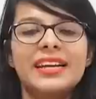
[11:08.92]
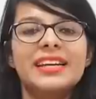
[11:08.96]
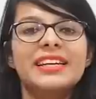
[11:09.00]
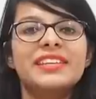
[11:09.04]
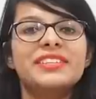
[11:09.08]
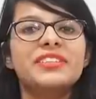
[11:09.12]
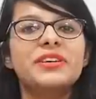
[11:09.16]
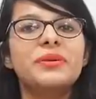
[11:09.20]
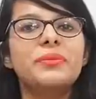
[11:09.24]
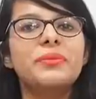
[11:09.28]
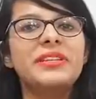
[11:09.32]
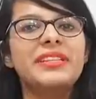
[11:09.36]

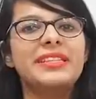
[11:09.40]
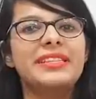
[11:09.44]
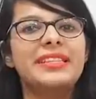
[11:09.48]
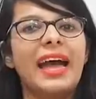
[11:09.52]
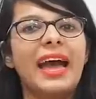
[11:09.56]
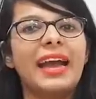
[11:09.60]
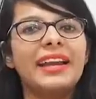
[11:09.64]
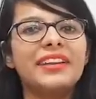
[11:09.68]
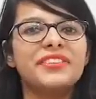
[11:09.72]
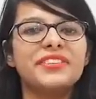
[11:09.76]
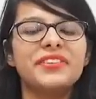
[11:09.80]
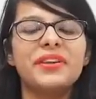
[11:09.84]
so with
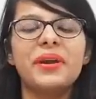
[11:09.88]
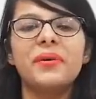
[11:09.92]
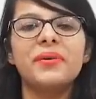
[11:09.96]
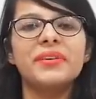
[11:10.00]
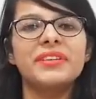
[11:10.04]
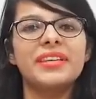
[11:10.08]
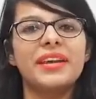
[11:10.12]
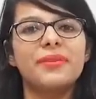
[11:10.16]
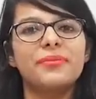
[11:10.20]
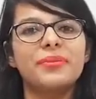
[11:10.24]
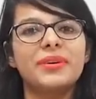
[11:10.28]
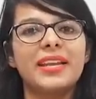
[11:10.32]
that
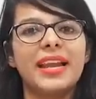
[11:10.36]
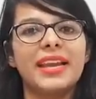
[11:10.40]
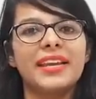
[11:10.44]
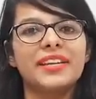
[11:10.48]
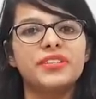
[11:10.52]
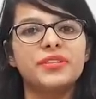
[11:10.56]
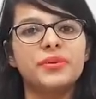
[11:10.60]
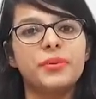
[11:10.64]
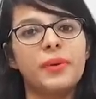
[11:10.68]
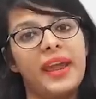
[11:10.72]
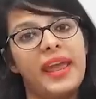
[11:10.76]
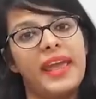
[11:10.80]
note i would
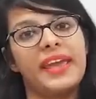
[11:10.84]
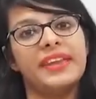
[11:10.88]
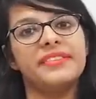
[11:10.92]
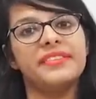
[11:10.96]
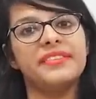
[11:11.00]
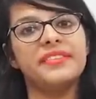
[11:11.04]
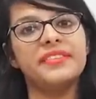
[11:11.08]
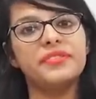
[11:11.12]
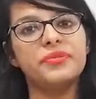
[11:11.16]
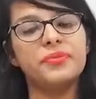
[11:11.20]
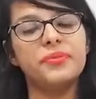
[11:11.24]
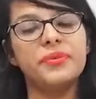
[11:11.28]
like to
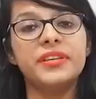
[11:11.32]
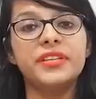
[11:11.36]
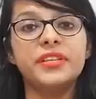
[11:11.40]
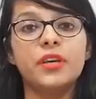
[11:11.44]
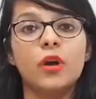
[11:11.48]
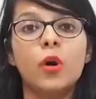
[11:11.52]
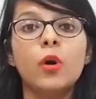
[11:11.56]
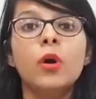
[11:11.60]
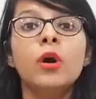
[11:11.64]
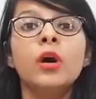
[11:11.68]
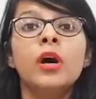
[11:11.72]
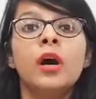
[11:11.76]
end this
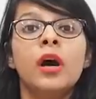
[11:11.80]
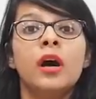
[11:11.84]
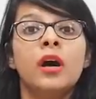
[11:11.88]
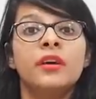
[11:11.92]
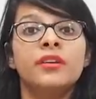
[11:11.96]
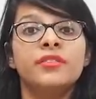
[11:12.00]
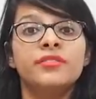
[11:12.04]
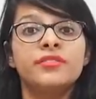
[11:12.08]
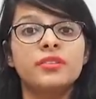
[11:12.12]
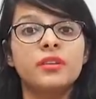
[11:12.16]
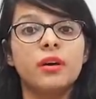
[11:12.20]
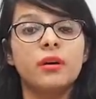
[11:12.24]
video
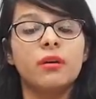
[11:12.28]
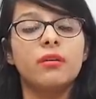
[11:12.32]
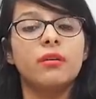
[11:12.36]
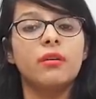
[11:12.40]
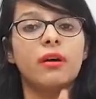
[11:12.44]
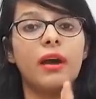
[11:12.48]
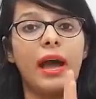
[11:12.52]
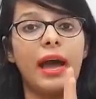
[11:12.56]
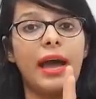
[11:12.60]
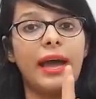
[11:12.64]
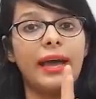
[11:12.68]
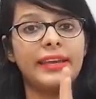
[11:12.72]
so
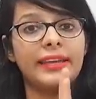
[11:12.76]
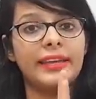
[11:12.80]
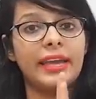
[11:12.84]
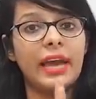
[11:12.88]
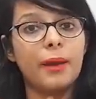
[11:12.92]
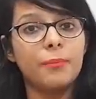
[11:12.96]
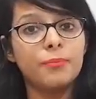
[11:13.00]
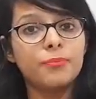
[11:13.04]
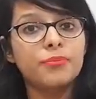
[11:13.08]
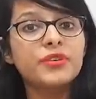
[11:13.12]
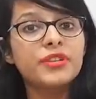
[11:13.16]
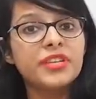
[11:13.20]
i
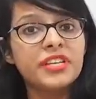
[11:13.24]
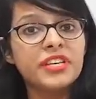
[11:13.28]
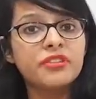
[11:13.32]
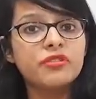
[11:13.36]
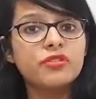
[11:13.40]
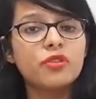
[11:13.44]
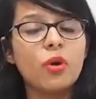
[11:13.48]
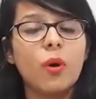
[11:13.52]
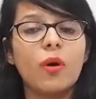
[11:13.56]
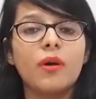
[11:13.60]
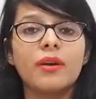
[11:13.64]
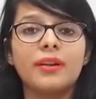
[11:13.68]
am pretty
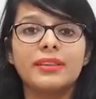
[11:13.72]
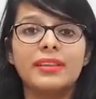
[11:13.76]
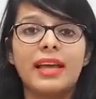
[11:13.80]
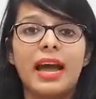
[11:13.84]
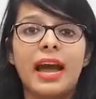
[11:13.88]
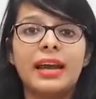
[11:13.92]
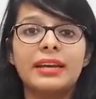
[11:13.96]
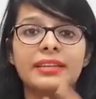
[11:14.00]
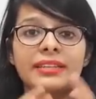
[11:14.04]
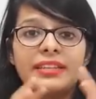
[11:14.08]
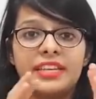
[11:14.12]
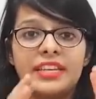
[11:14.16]
sure
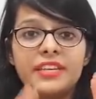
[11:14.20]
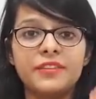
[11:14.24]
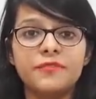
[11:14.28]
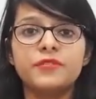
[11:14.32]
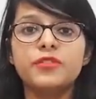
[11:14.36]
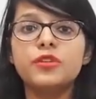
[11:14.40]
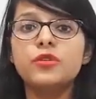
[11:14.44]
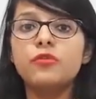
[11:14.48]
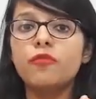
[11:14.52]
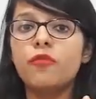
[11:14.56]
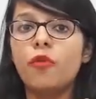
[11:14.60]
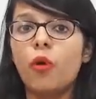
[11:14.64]
that
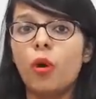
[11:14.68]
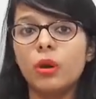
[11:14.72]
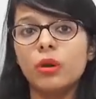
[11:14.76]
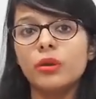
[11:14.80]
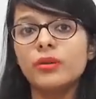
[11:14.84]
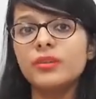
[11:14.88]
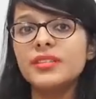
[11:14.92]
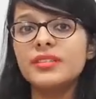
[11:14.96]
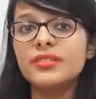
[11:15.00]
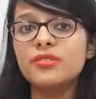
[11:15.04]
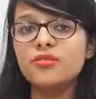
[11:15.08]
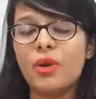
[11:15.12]
if you
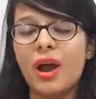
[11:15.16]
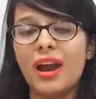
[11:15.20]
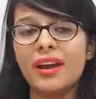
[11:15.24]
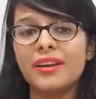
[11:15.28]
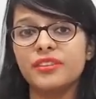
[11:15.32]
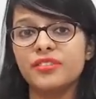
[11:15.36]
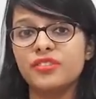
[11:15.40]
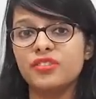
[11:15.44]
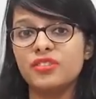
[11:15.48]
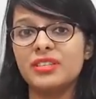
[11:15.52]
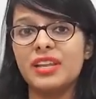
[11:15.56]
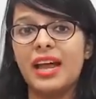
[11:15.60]
follow the
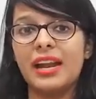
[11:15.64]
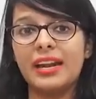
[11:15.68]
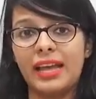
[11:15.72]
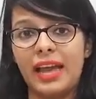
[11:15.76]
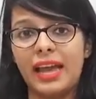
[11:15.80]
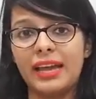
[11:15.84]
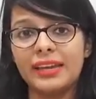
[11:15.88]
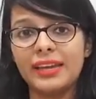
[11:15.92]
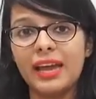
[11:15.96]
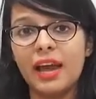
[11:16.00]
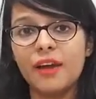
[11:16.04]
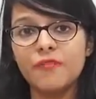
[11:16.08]
strategy that
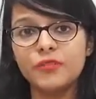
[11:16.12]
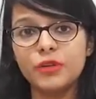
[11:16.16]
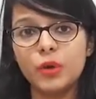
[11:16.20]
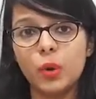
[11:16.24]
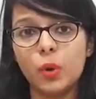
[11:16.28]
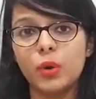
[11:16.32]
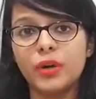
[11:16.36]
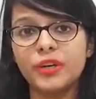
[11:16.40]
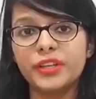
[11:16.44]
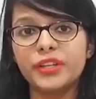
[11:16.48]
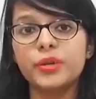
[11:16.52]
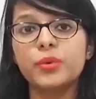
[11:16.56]
i have
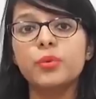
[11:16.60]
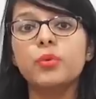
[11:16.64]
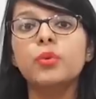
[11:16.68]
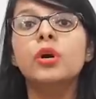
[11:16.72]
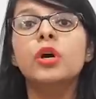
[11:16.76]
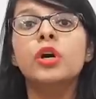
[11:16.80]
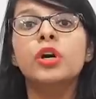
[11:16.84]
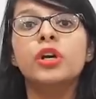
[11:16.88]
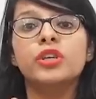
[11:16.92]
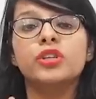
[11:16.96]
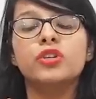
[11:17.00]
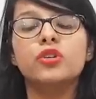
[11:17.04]
told you
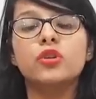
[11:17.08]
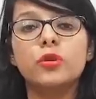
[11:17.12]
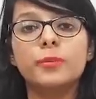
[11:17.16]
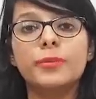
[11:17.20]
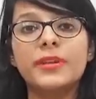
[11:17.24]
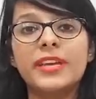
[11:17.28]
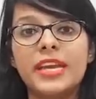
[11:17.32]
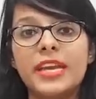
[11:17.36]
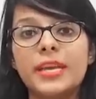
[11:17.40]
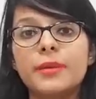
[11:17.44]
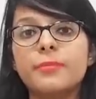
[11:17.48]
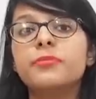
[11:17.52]
you'll
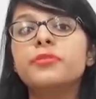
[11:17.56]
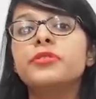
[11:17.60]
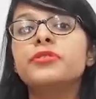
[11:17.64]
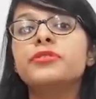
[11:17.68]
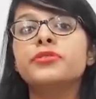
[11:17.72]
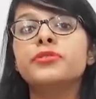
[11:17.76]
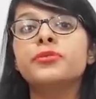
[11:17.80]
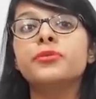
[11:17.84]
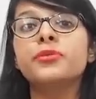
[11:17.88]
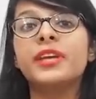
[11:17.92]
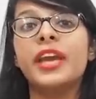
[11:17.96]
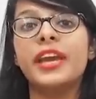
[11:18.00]
be able
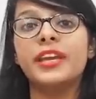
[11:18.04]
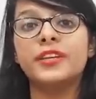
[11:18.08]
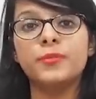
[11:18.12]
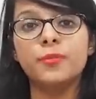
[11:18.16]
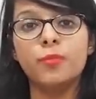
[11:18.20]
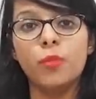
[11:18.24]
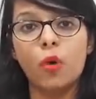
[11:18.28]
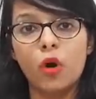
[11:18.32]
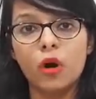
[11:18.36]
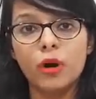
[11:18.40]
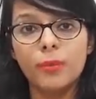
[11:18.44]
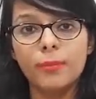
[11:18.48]
to get
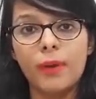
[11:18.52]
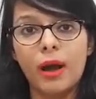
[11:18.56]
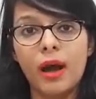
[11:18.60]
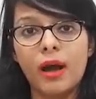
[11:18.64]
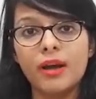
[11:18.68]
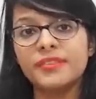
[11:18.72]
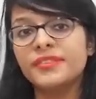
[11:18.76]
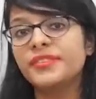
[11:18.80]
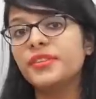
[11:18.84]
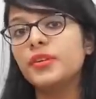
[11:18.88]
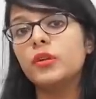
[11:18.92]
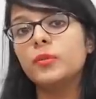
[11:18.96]
more
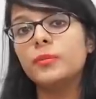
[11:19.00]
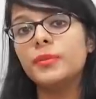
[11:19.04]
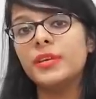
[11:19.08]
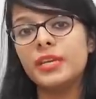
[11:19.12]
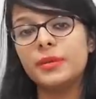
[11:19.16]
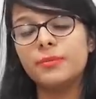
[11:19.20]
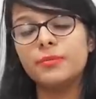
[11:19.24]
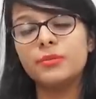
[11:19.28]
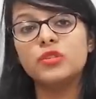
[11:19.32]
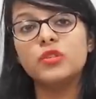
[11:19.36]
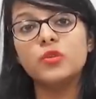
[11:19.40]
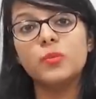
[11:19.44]
marks you'll be
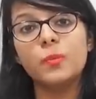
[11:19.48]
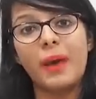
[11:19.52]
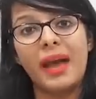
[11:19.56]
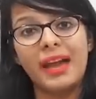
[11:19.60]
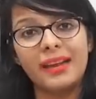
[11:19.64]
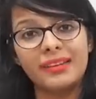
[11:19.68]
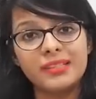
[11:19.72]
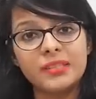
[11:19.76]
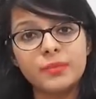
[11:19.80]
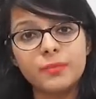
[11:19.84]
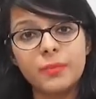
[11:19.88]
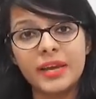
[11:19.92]
able to
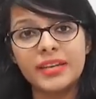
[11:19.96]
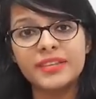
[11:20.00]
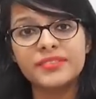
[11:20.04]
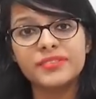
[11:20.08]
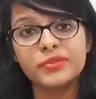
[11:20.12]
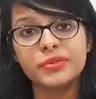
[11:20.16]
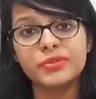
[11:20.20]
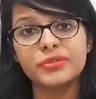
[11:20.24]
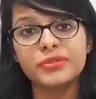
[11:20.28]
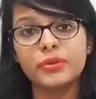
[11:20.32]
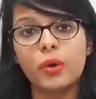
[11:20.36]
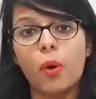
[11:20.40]
maximize
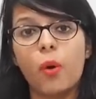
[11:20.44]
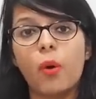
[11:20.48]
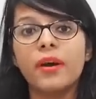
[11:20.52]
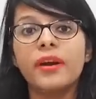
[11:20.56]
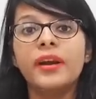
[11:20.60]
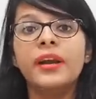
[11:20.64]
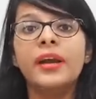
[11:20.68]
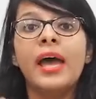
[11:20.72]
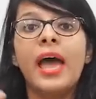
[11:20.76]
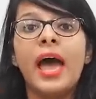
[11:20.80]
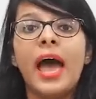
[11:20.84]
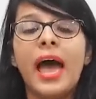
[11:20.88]
your
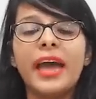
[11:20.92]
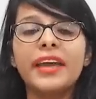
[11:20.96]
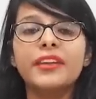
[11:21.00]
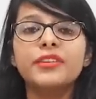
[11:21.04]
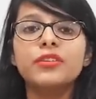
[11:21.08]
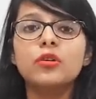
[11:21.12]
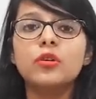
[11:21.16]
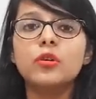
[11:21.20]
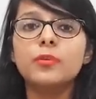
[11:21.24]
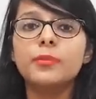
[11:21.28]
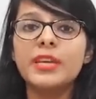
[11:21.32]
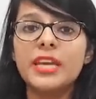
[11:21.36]
score and
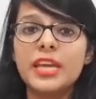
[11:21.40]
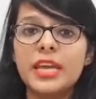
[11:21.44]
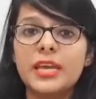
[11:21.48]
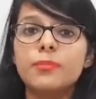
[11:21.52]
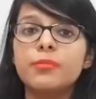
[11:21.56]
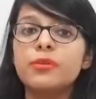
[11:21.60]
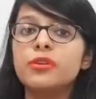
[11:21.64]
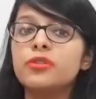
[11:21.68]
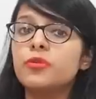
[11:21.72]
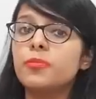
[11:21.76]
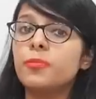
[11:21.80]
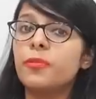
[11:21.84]
you'll be
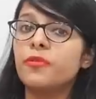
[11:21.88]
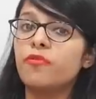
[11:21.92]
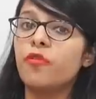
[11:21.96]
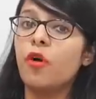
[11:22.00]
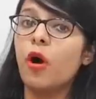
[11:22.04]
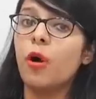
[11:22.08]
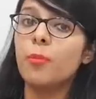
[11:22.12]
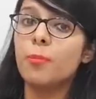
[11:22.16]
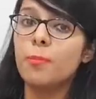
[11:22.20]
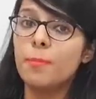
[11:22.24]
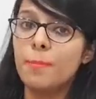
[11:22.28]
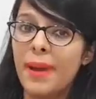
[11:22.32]
able to
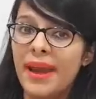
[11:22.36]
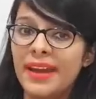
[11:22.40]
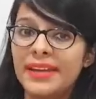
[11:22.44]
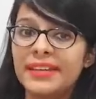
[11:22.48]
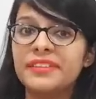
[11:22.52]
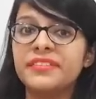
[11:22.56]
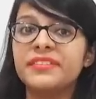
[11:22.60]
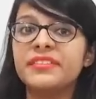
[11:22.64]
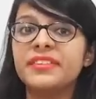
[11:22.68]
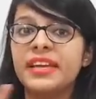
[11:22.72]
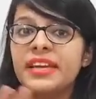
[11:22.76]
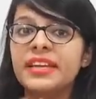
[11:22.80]
perform
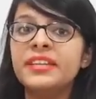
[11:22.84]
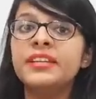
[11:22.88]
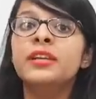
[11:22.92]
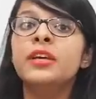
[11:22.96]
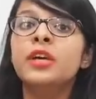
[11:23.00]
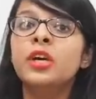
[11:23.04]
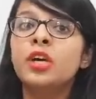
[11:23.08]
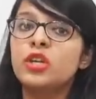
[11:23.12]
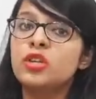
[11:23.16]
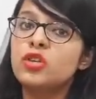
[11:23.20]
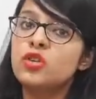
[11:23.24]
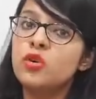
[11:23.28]
better than
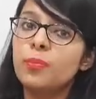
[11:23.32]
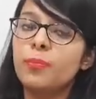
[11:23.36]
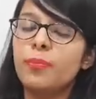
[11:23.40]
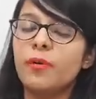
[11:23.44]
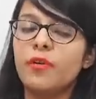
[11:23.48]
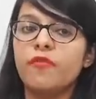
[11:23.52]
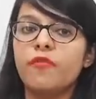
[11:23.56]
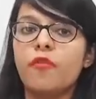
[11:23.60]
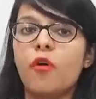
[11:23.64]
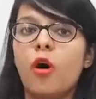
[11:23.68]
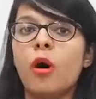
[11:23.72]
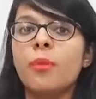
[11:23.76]
you
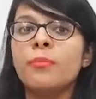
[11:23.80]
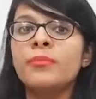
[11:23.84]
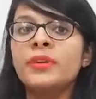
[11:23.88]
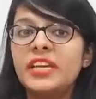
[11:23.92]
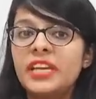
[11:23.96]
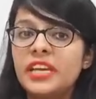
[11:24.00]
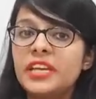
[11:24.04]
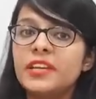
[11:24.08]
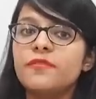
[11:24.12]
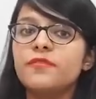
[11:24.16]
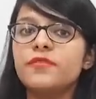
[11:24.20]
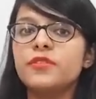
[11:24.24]
performed
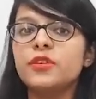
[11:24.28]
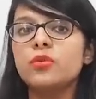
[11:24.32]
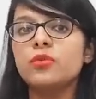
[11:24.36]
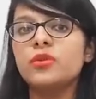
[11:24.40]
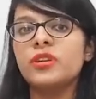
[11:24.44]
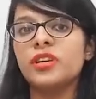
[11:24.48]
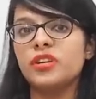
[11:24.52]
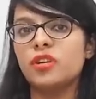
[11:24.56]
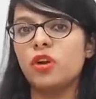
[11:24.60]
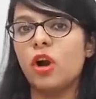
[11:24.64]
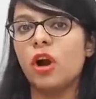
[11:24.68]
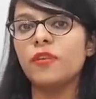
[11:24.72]
if you
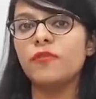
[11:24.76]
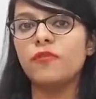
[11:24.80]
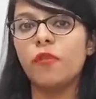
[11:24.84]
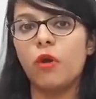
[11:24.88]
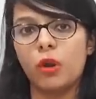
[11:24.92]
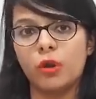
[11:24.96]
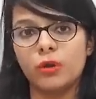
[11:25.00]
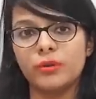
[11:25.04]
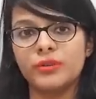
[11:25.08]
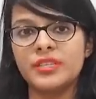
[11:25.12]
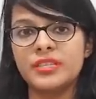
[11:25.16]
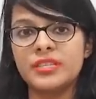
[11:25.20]
did not
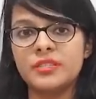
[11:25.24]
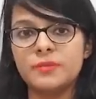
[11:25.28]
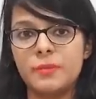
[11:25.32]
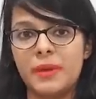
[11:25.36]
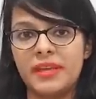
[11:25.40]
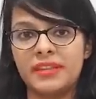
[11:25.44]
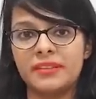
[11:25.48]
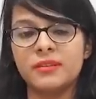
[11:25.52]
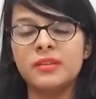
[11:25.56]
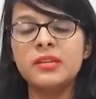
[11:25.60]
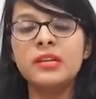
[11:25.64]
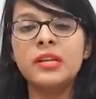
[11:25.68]
follow this
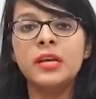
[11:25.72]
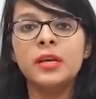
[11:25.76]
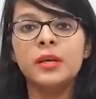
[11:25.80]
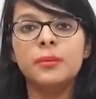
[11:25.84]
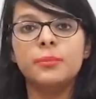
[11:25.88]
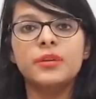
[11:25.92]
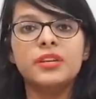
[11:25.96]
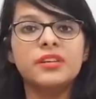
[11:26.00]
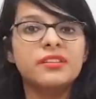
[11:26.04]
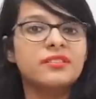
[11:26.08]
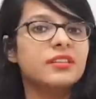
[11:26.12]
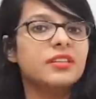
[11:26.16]
method
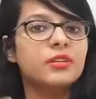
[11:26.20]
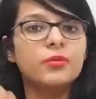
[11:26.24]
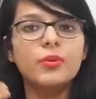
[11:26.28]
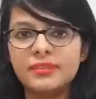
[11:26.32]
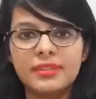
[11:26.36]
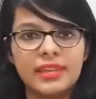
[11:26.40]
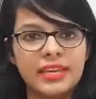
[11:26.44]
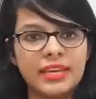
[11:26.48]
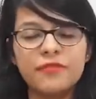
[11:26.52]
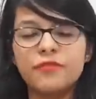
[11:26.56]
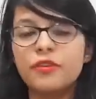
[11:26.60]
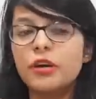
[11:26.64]
because it will
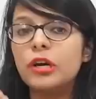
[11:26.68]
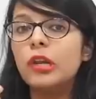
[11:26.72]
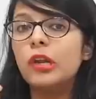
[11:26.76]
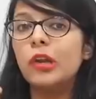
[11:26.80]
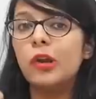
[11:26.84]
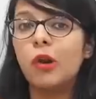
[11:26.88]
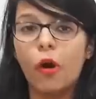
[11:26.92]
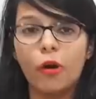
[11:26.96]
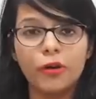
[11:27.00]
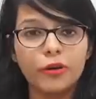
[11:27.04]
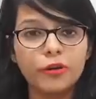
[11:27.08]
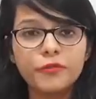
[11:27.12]
save a
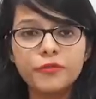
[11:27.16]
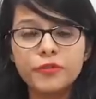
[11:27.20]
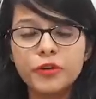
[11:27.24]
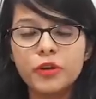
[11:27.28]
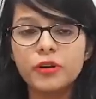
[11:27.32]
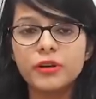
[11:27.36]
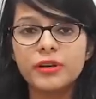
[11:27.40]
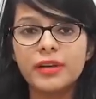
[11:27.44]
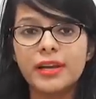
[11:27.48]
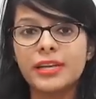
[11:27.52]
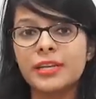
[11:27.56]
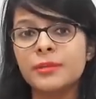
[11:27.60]
lot of
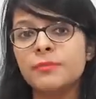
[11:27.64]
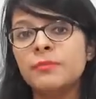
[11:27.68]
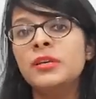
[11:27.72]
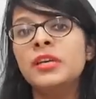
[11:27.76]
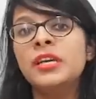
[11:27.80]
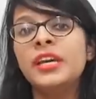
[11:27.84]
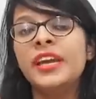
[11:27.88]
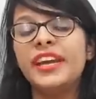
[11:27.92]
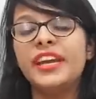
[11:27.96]
your time.